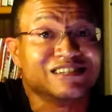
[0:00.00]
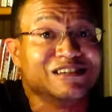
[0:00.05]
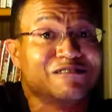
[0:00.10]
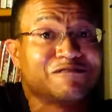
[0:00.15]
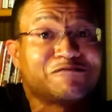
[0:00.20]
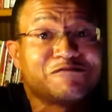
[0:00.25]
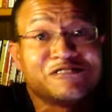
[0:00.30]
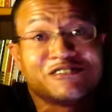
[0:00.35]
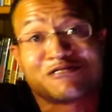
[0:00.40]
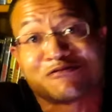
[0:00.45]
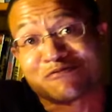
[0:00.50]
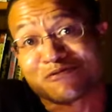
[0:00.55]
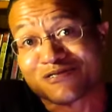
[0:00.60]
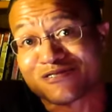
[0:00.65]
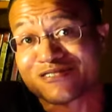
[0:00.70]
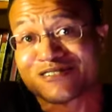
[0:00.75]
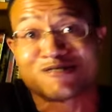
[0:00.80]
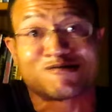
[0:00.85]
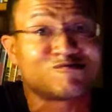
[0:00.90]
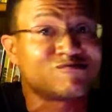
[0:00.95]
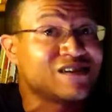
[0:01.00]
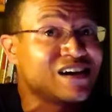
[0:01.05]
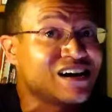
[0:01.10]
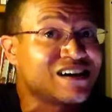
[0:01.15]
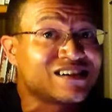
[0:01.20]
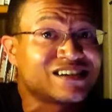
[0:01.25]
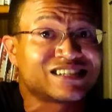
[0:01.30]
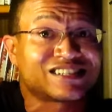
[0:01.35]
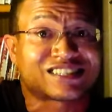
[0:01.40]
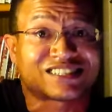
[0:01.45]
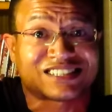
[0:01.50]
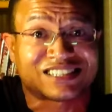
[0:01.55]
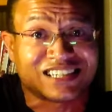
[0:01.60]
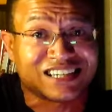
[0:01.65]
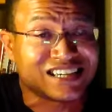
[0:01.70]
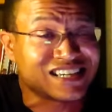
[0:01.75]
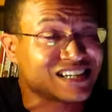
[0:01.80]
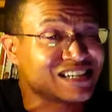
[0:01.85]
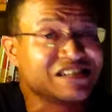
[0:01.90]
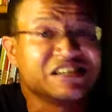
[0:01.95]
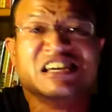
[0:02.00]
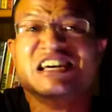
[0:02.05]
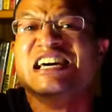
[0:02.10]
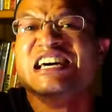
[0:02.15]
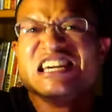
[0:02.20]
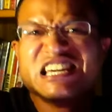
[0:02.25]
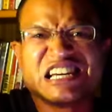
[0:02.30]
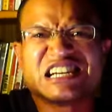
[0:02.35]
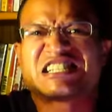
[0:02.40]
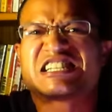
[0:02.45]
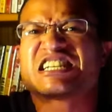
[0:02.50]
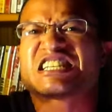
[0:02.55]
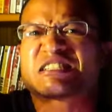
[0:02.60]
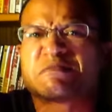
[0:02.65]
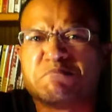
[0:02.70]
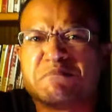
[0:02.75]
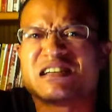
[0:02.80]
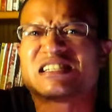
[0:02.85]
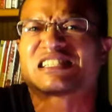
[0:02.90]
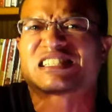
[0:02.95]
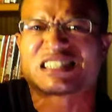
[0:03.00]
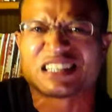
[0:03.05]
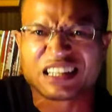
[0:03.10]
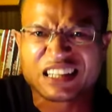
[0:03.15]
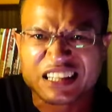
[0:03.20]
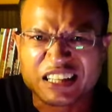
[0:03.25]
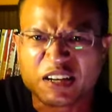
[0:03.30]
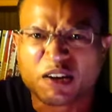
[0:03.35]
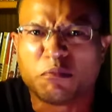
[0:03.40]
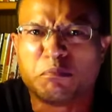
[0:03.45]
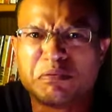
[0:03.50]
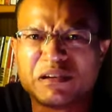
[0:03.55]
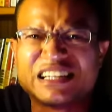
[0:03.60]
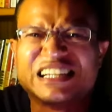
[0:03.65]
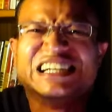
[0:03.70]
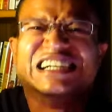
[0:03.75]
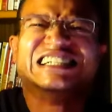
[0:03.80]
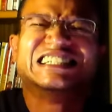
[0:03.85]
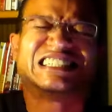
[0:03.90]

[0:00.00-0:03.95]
If you weren't around to see it, you just missed a little bit.